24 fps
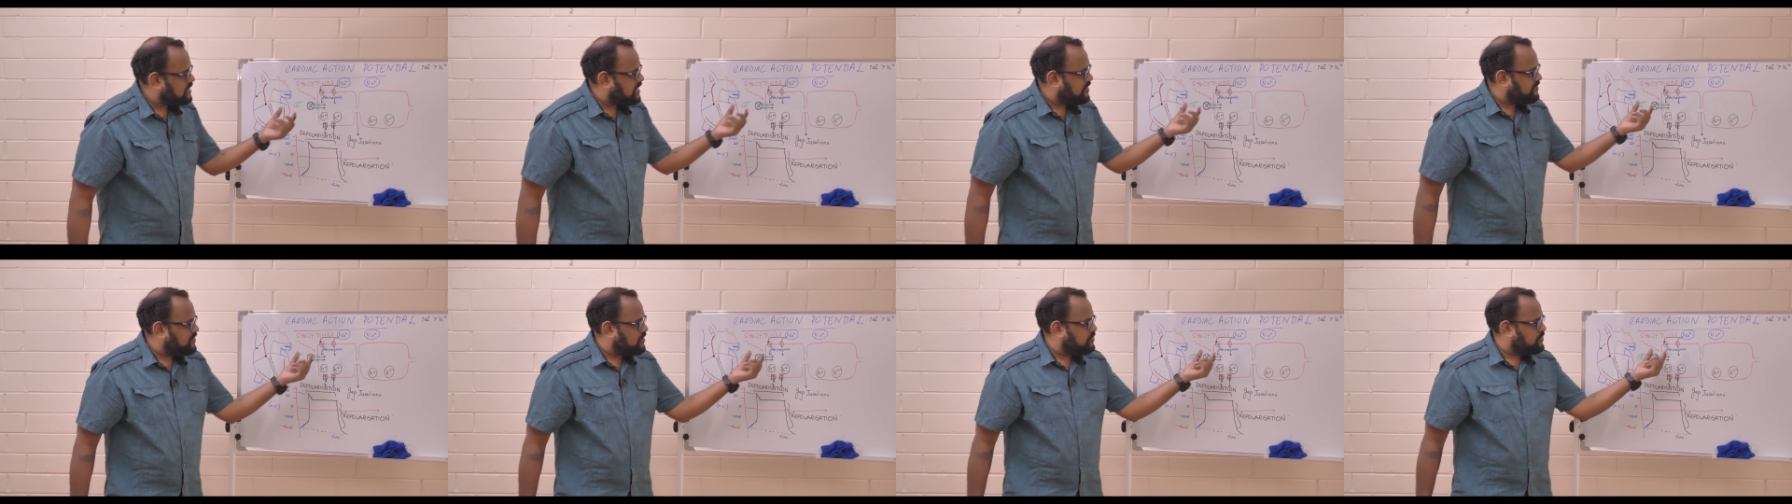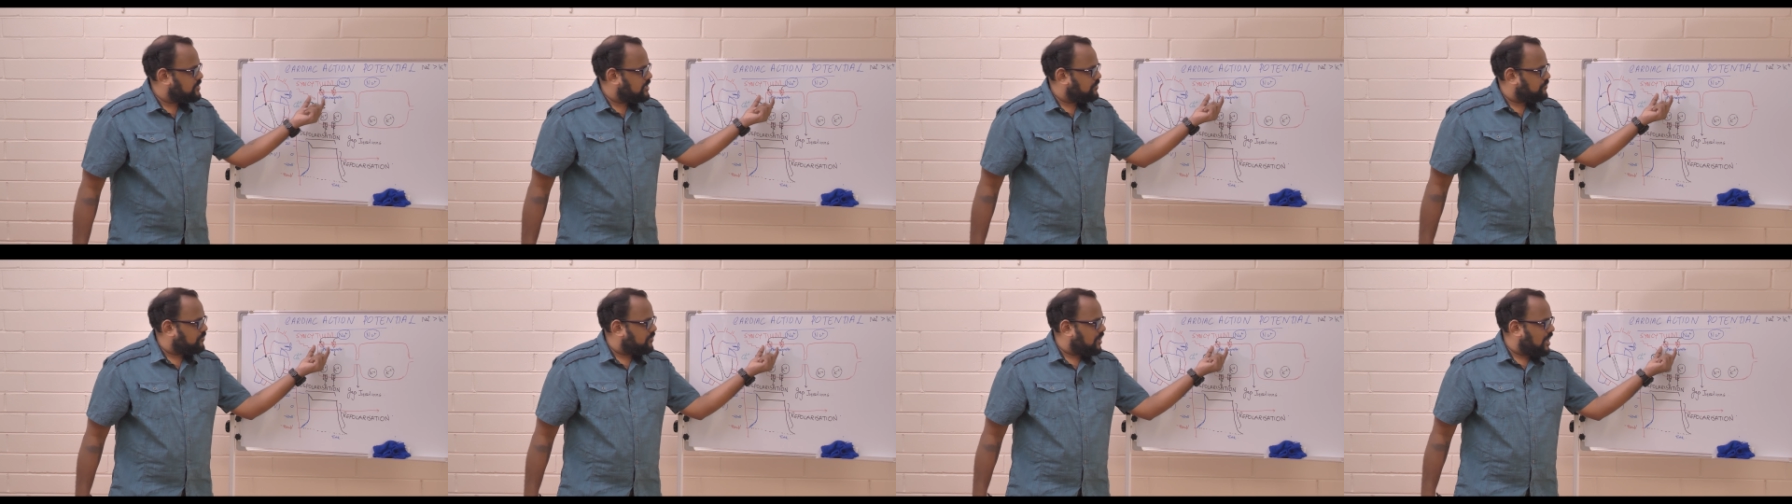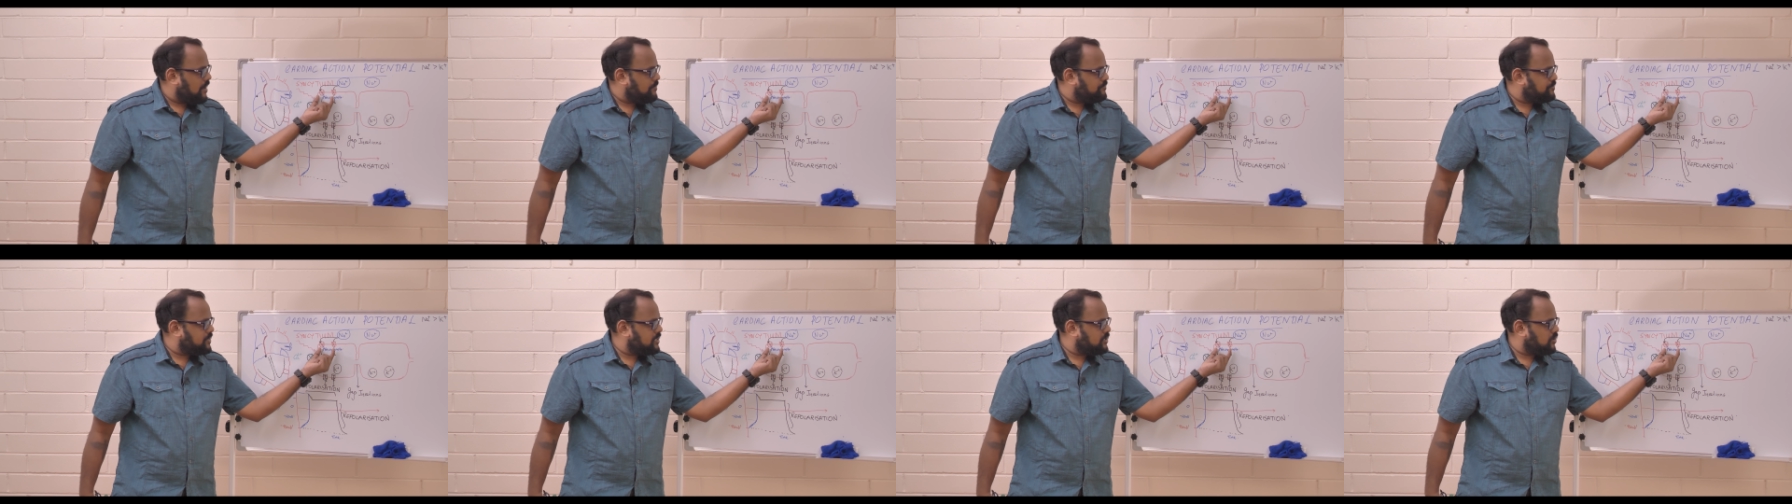there will be a
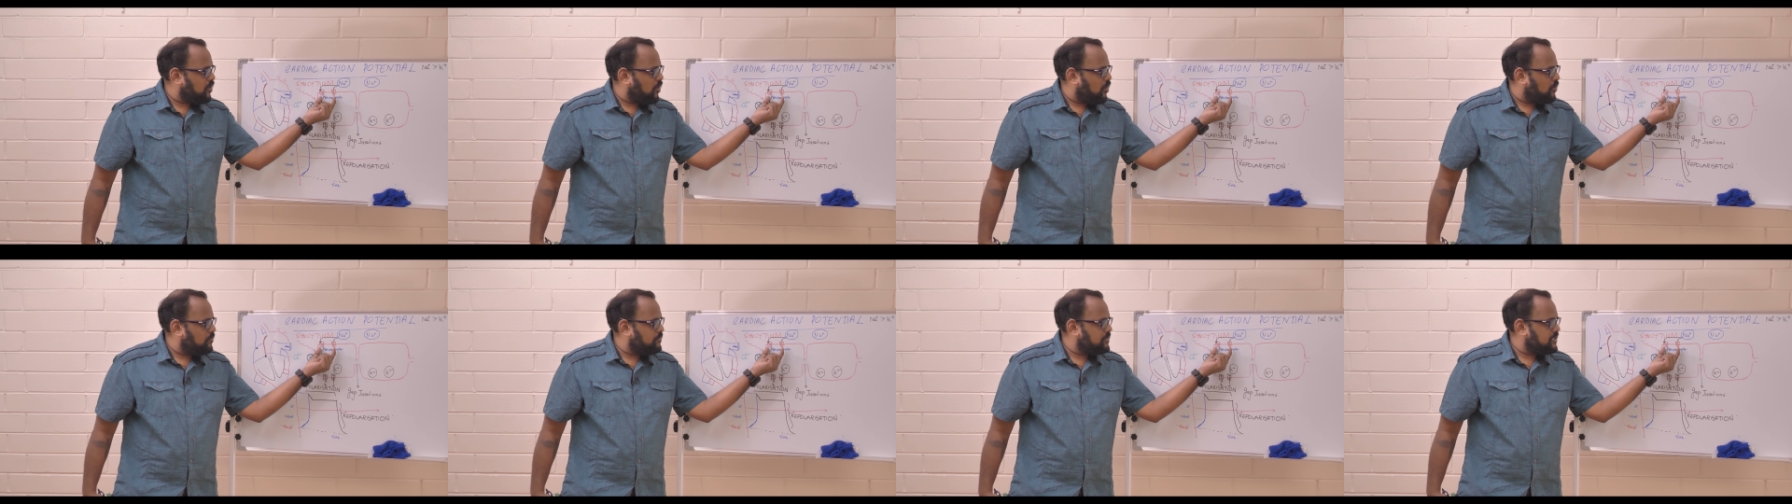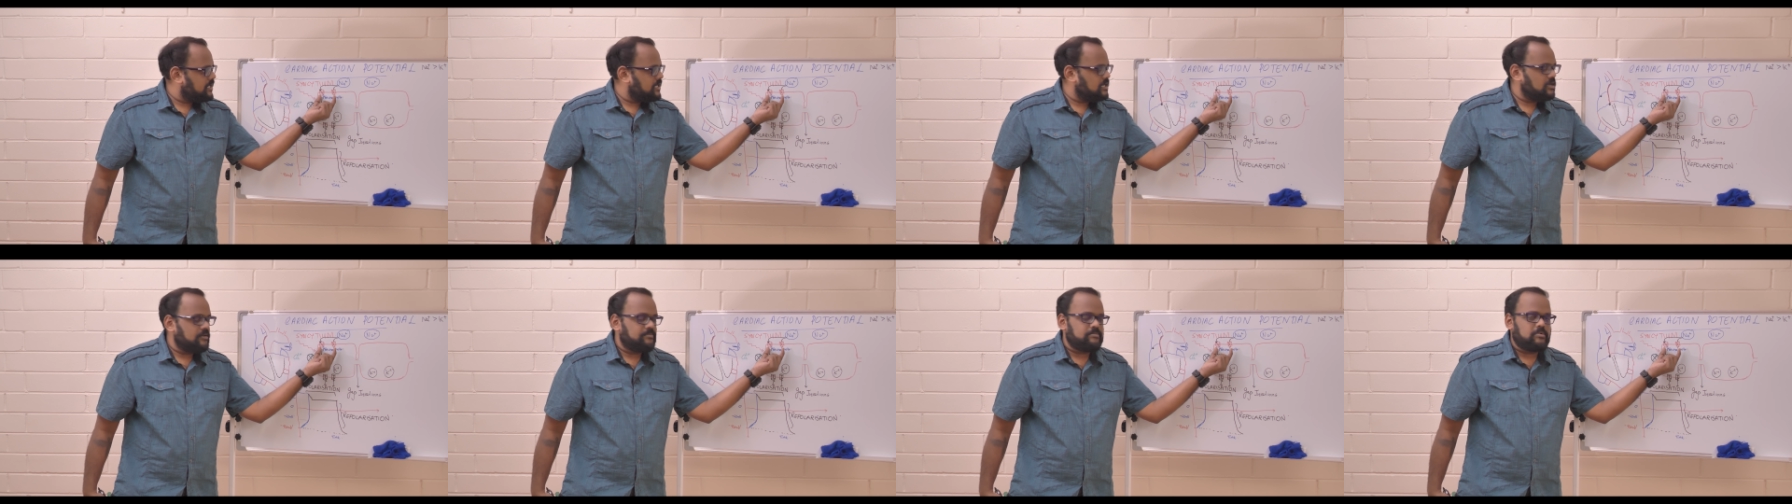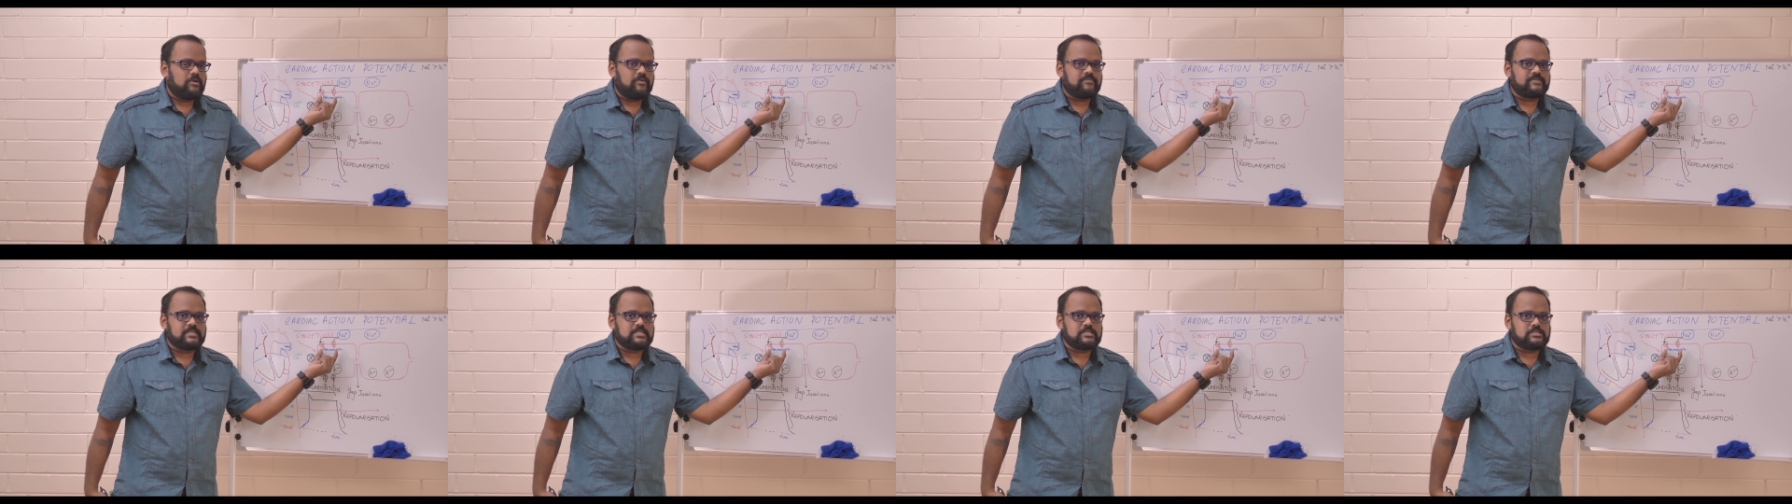rapid opening up
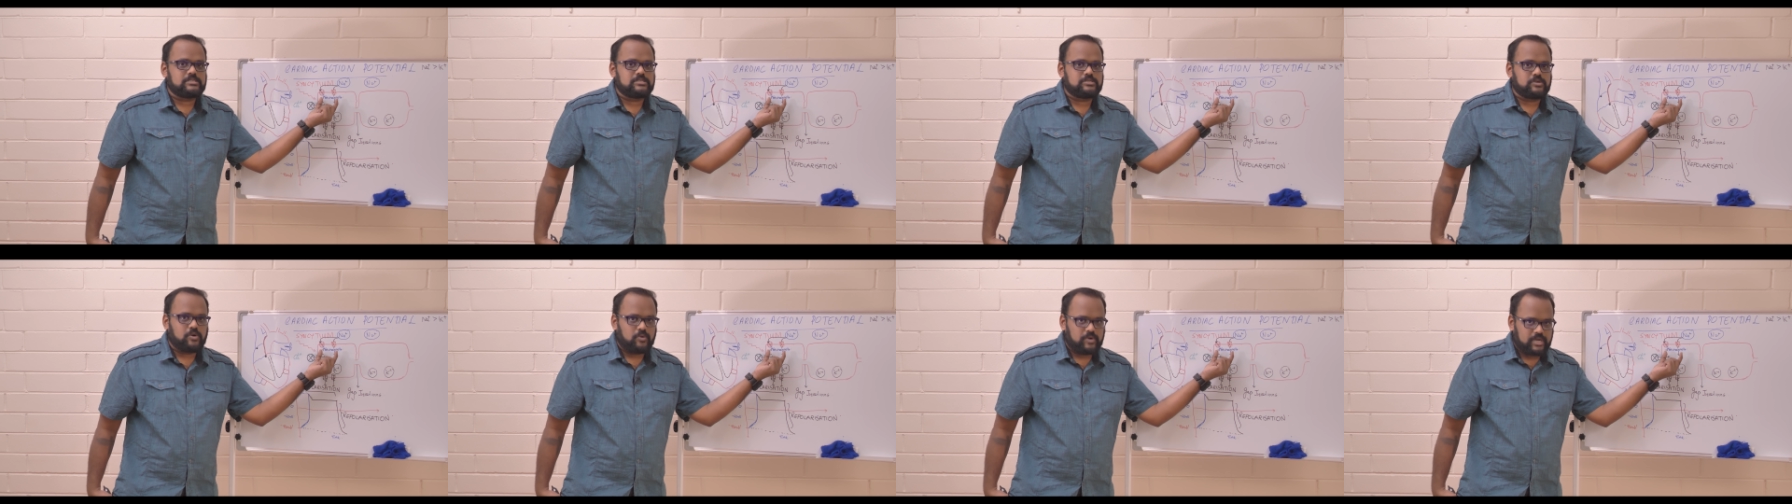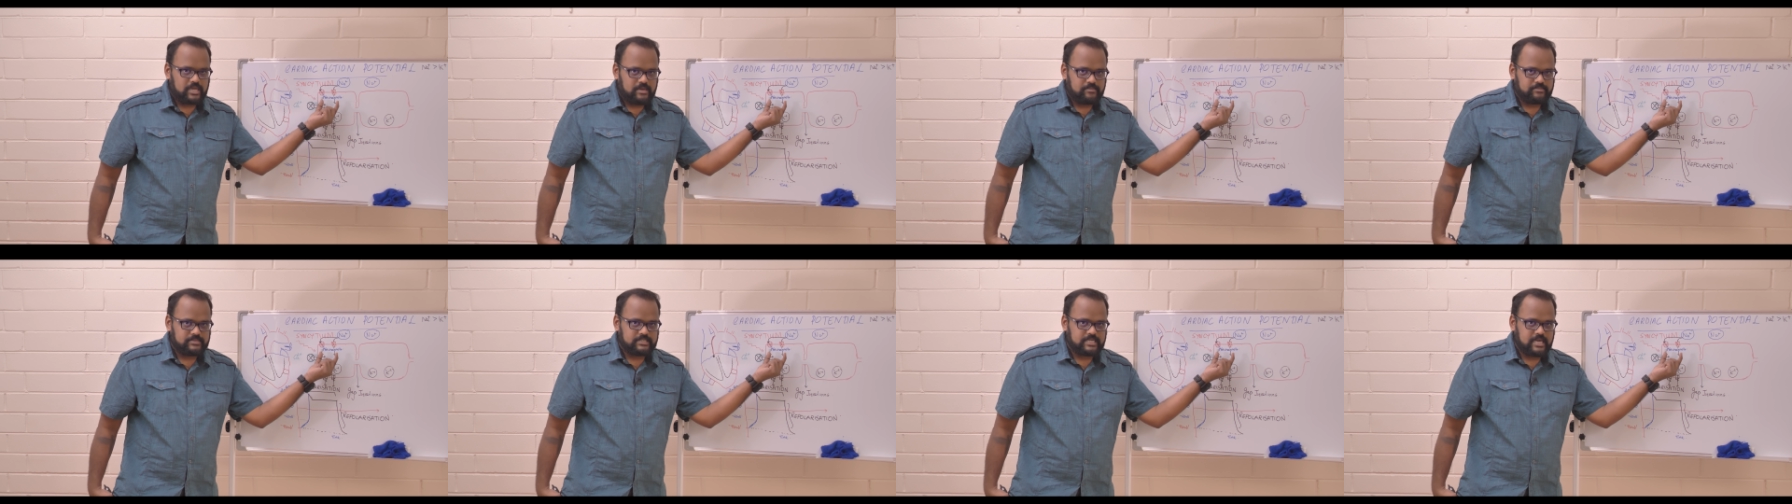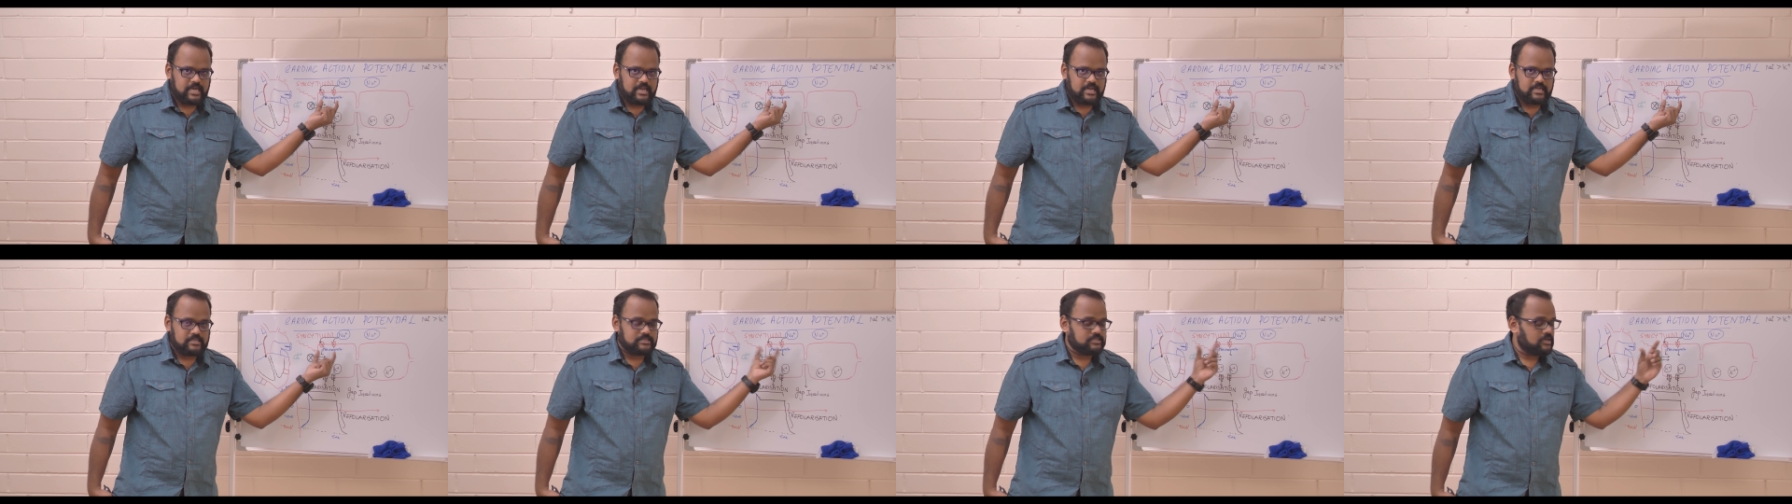of the sodium
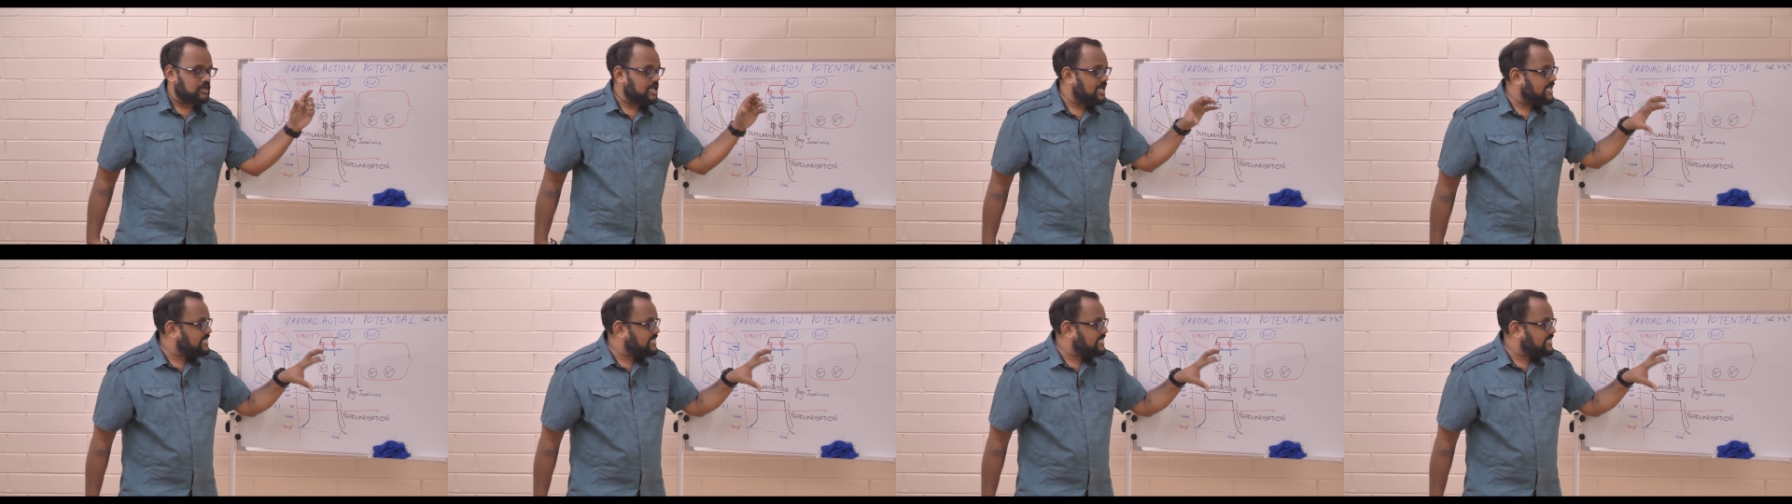channel. So